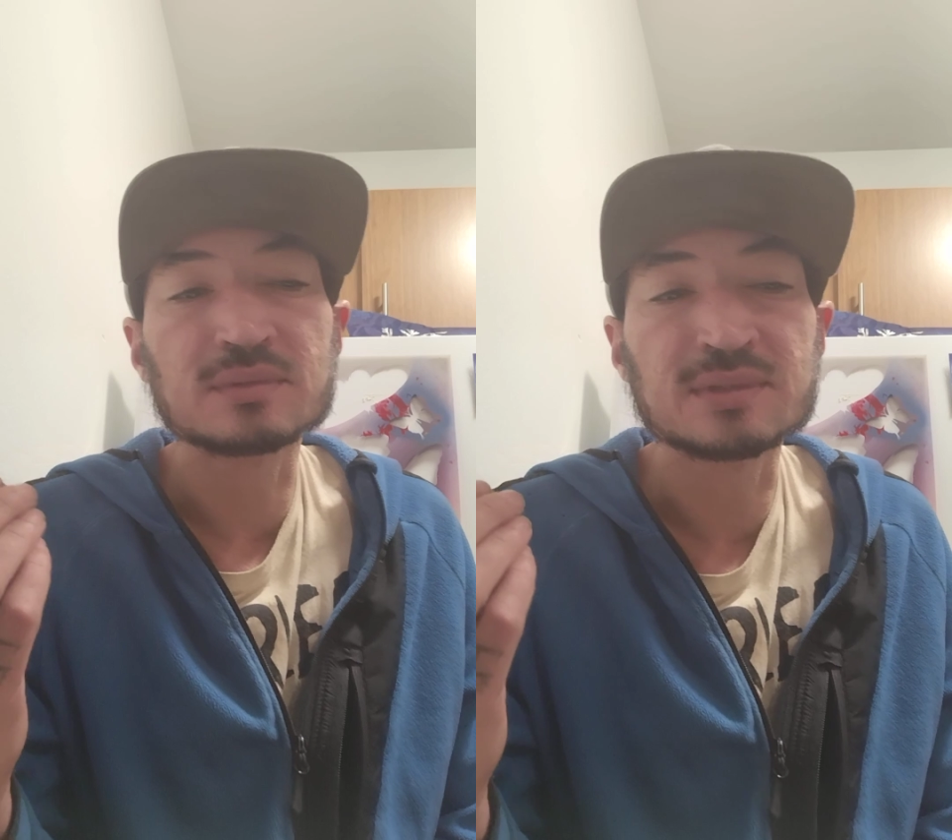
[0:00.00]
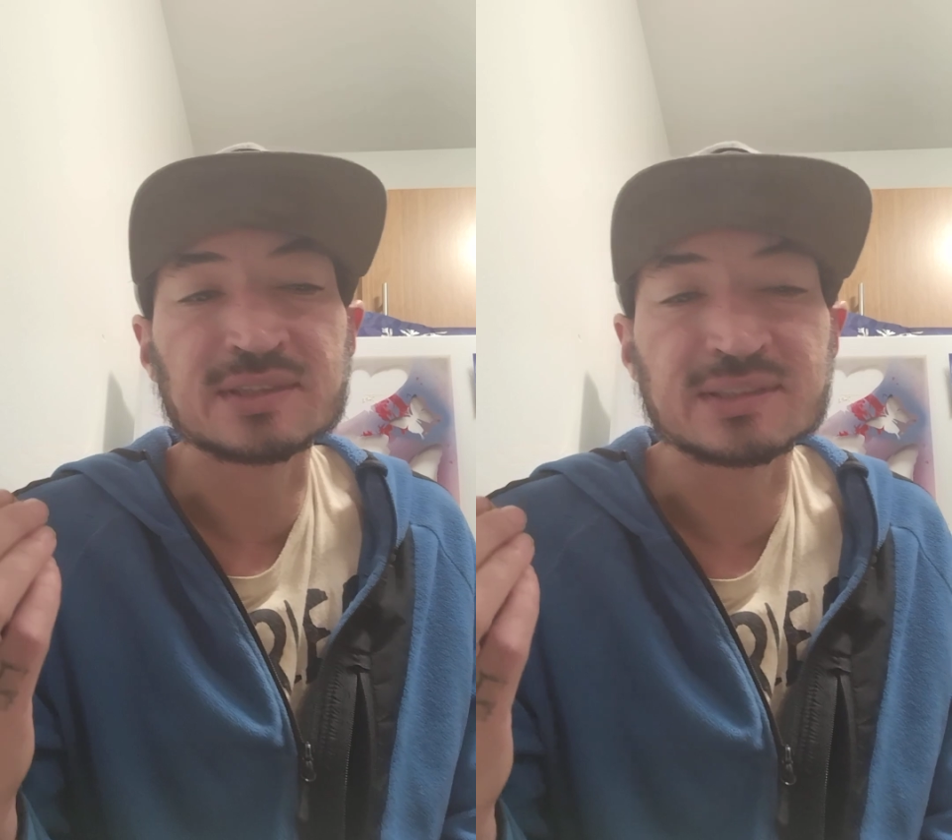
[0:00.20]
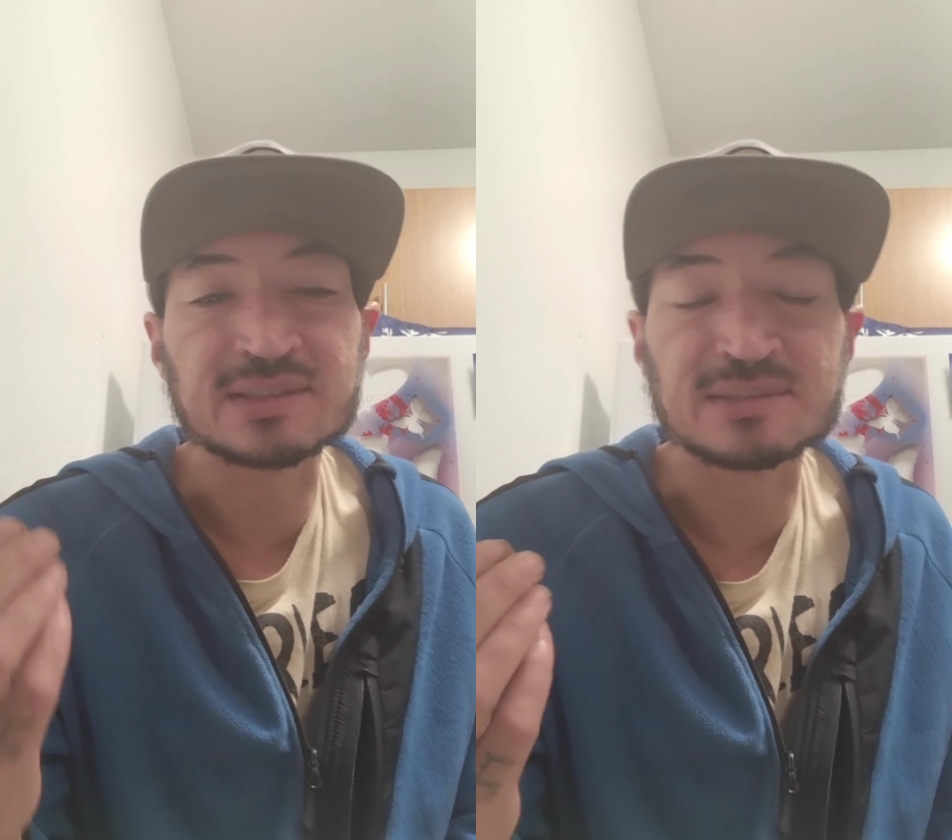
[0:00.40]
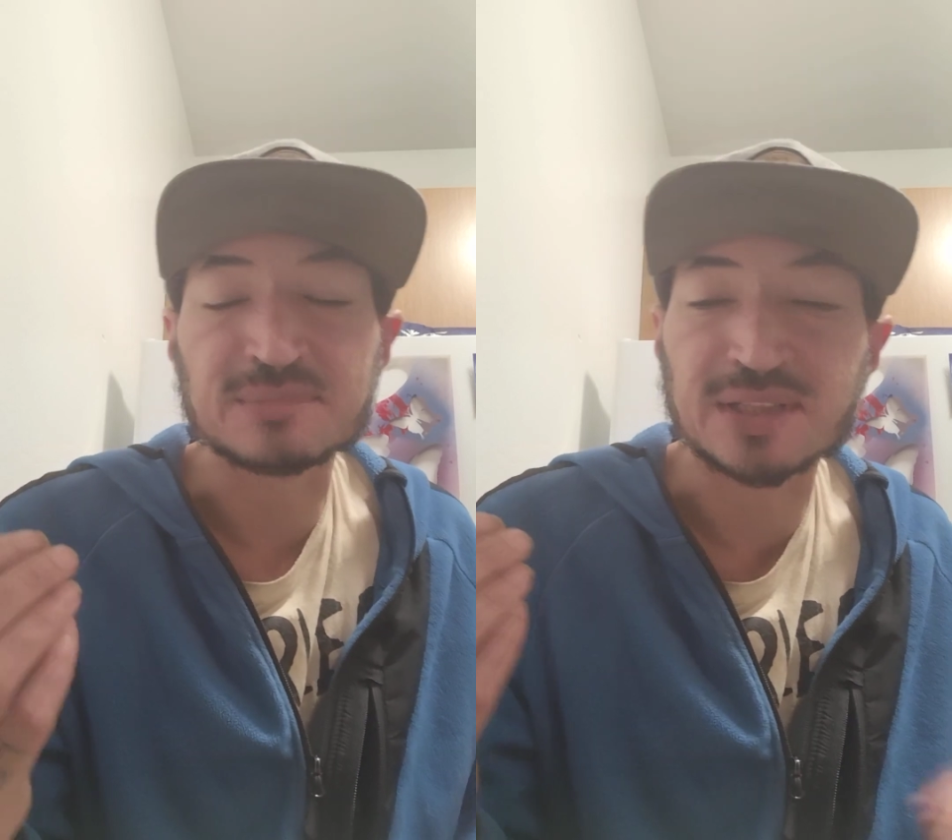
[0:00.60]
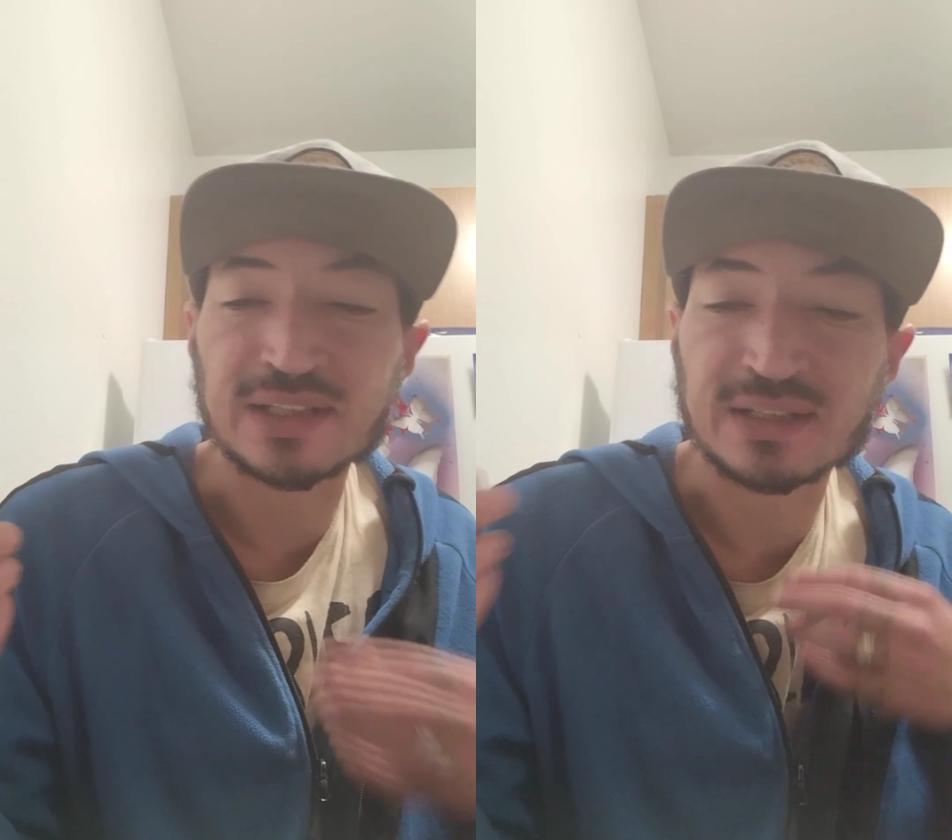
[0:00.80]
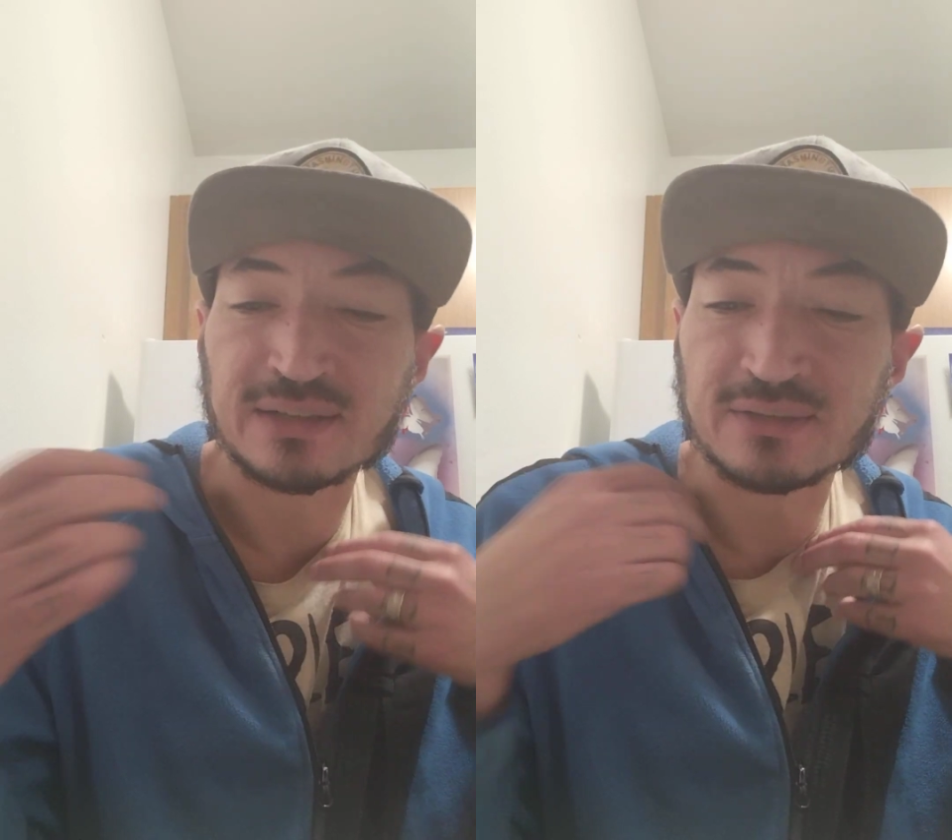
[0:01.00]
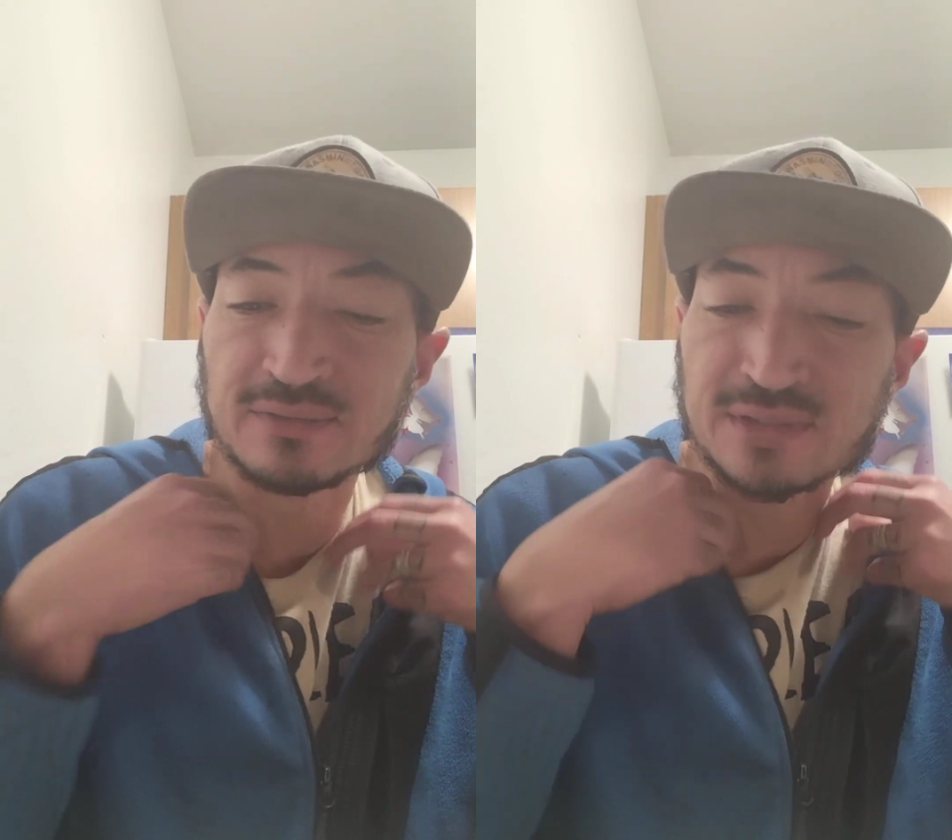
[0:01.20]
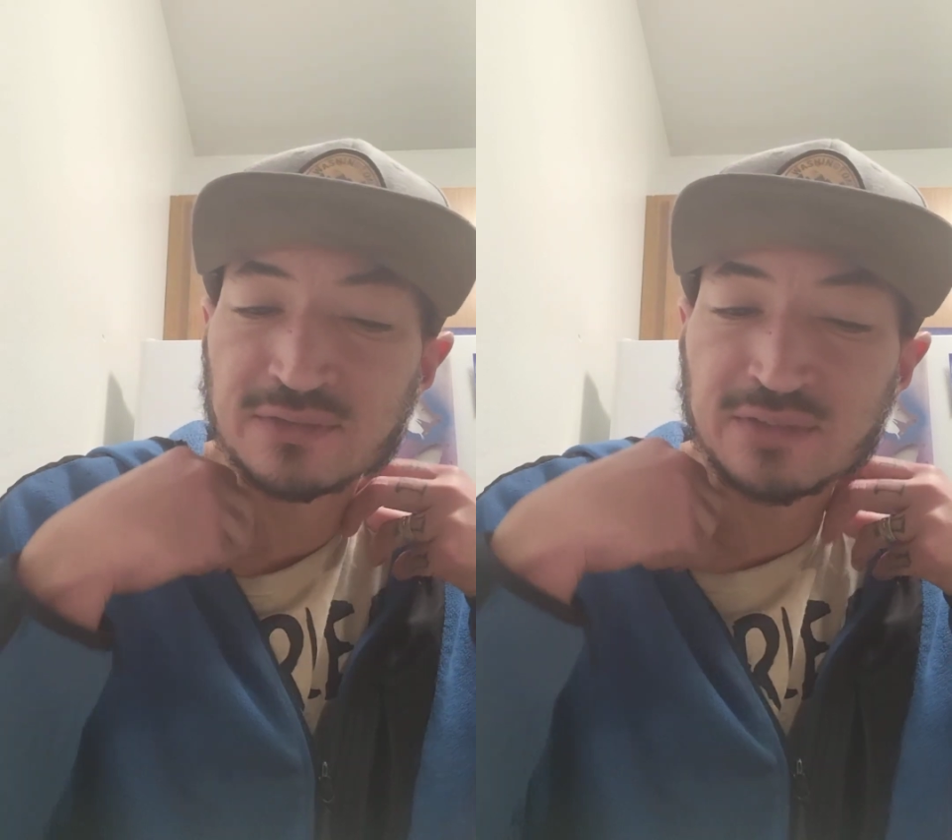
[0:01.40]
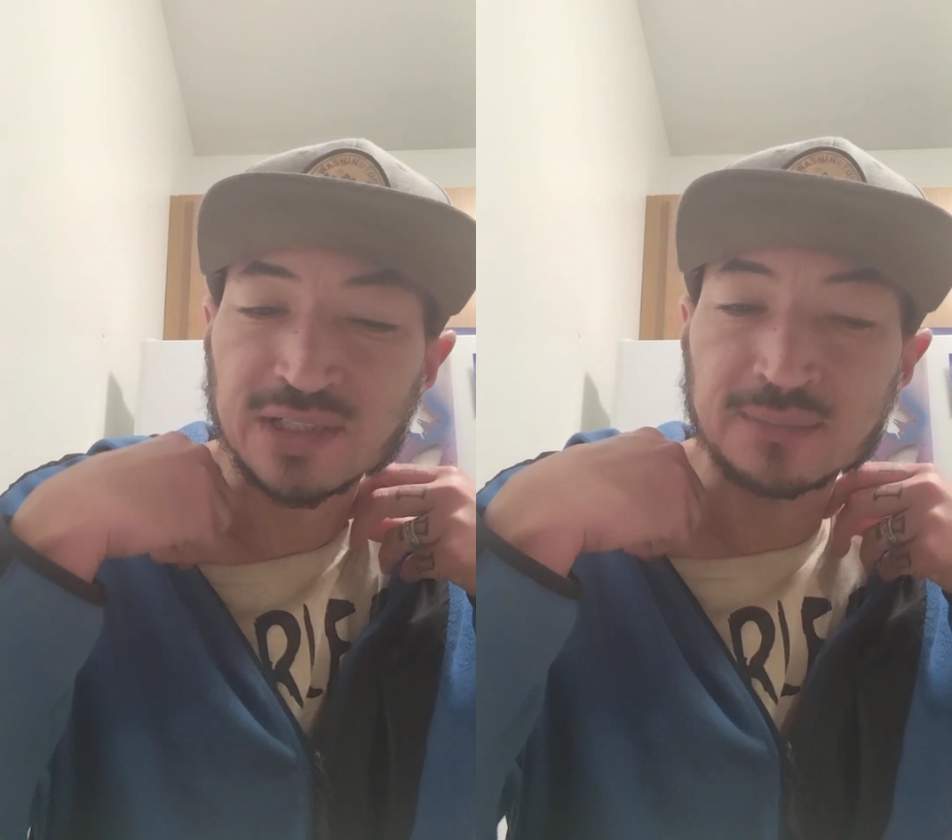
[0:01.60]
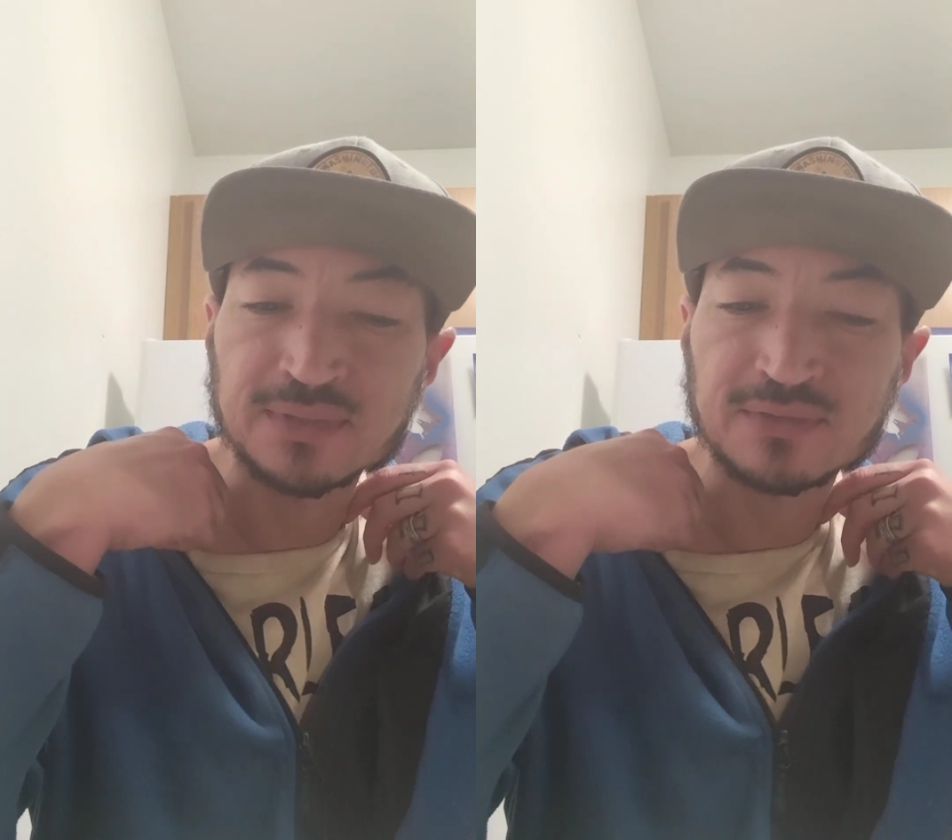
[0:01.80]
system I have
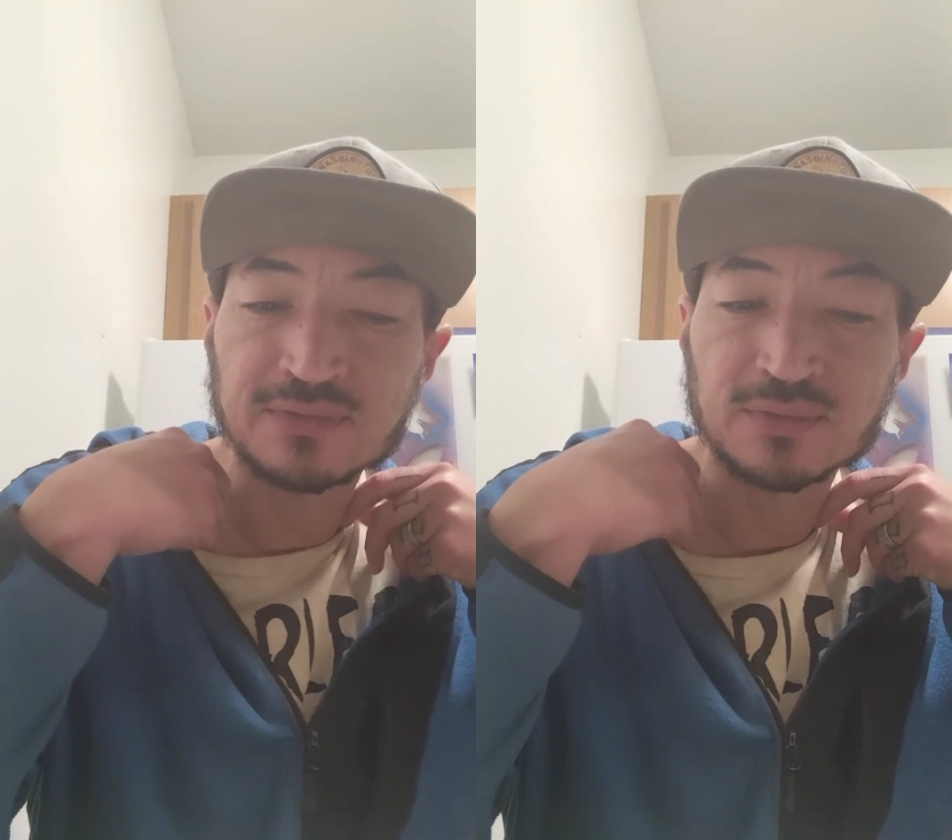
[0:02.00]
developed